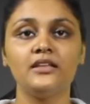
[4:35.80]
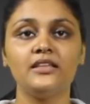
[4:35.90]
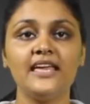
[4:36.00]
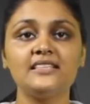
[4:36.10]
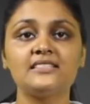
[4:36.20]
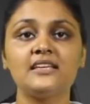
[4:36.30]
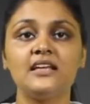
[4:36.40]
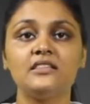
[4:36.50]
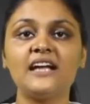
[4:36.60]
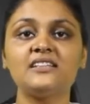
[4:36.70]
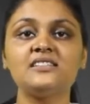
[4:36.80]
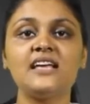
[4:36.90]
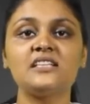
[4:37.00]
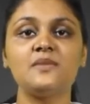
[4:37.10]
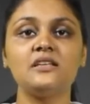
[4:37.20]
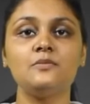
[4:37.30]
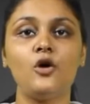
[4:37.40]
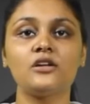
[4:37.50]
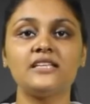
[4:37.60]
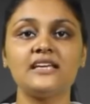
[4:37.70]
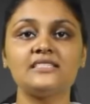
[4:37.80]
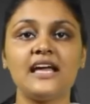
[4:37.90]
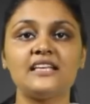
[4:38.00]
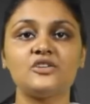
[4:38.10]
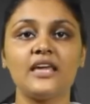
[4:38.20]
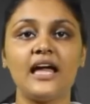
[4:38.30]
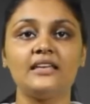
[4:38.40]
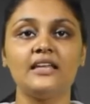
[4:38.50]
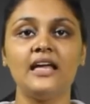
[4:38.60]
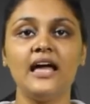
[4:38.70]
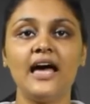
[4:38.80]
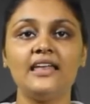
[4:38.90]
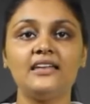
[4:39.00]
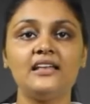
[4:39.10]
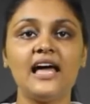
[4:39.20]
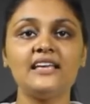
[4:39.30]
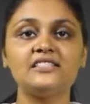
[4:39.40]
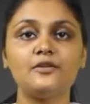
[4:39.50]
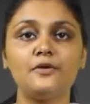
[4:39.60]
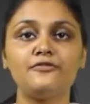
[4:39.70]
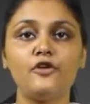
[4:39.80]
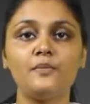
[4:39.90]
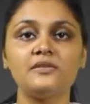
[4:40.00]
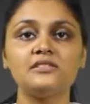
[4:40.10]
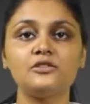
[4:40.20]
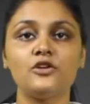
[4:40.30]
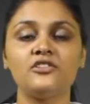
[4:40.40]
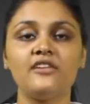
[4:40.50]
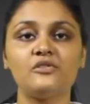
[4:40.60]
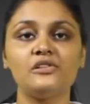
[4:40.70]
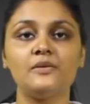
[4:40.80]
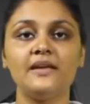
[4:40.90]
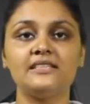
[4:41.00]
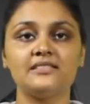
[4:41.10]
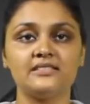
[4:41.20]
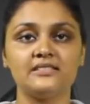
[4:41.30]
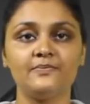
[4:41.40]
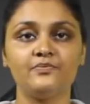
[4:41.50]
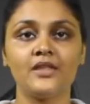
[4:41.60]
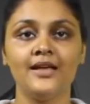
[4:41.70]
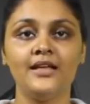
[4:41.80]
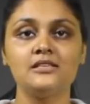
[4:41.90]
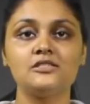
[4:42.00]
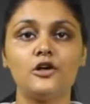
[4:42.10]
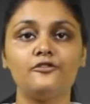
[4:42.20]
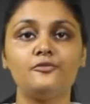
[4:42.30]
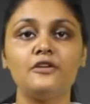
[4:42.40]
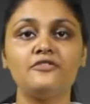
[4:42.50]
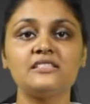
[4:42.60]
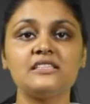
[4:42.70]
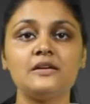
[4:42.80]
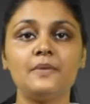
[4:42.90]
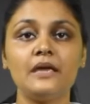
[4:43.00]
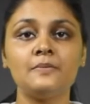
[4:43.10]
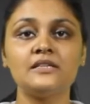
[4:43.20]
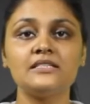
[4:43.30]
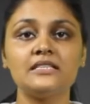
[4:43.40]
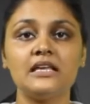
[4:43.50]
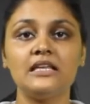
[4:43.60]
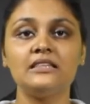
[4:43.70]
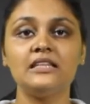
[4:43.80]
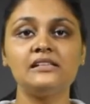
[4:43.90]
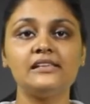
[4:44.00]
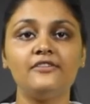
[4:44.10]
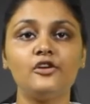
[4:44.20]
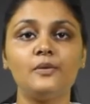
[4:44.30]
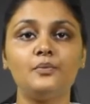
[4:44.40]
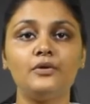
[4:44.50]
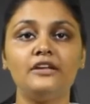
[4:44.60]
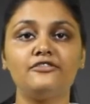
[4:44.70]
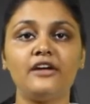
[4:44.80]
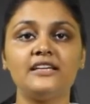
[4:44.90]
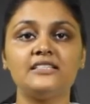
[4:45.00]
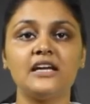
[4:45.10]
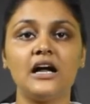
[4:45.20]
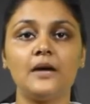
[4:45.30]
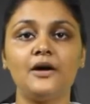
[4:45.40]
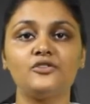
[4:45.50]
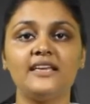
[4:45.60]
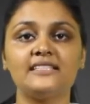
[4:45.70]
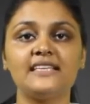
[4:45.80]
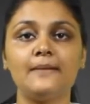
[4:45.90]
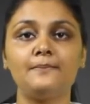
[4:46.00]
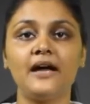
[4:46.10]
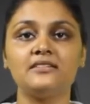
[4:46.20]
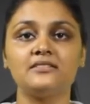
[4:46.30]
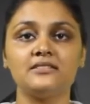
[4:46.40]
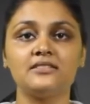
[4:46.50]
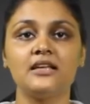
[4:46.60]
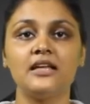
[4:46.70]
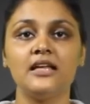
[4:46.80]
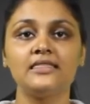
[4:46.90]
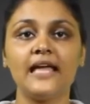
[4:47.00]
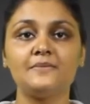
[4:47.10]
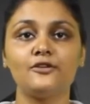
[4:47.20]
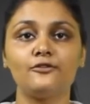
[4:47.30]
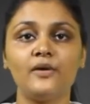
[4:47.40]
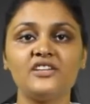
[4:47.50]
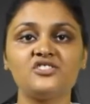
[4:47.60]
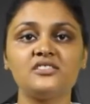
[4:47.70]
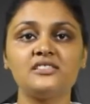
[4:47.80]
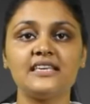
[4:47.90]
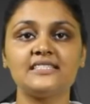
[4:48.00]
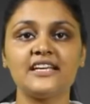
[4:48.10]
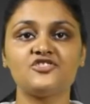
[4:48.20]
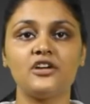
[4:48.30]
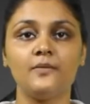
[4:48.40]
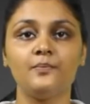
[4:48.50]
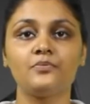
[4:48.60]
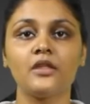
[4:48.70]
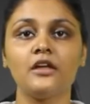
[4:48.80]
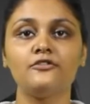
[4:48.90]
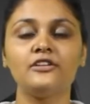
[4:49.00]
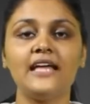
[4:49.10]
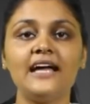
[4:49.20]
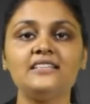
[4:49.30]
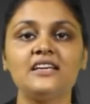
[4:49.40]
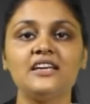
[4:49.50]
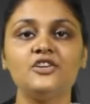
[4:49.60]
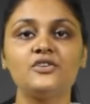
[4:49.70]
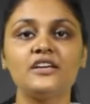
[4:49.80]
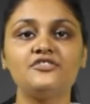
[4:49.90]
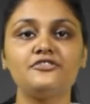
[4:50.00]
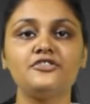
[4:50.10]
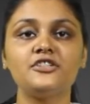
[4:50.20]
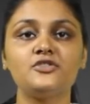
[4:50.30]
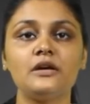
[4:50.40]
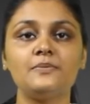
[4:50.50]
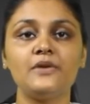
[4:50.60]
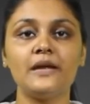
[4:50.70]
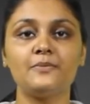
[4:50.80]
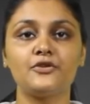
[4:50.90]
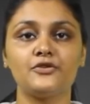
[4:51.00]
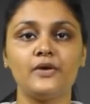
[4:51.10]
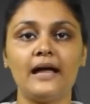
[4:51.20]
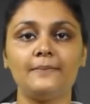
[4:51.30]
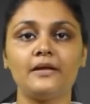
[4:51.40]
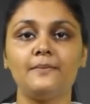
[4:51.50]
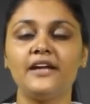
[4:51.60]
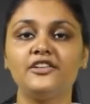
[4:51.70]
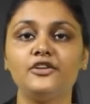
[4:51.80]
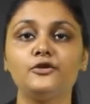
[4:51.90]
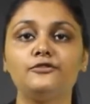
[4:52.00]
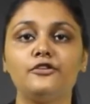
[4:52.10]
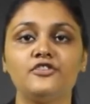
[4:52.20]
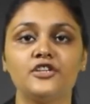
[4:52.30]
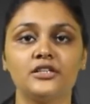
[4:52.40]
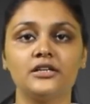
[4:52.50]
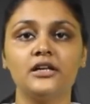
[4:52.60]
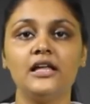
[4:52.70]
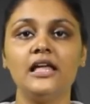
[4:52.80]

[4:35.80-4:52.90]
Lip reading: Next, practice as many mock tests as you can and analyze your performance on the regular basis. Solve previous year papers, they'll give you a brief idea about the exam patterns, types of questions, etc. For that, you can refer to our Prep Guru app by the Youth for Work.